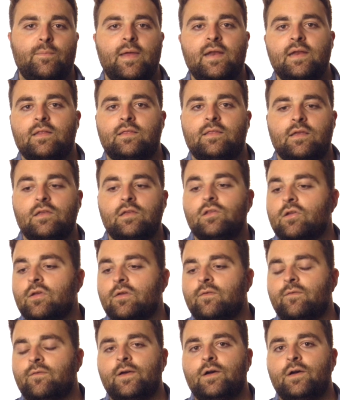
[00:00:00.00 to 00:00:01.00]
anything. You
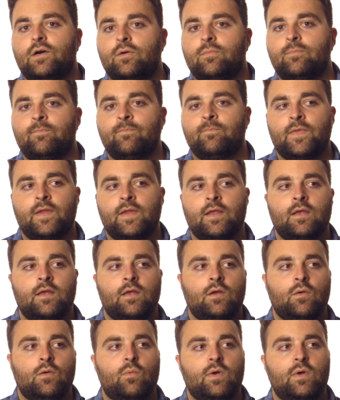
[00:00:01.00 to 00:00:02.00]
can film
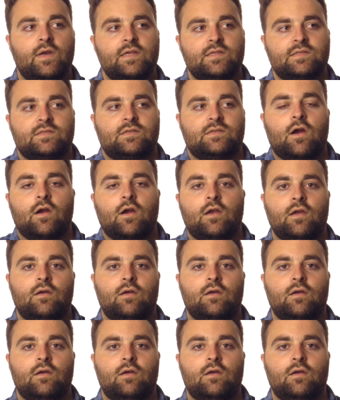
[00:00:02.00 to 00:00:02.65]
when it's dark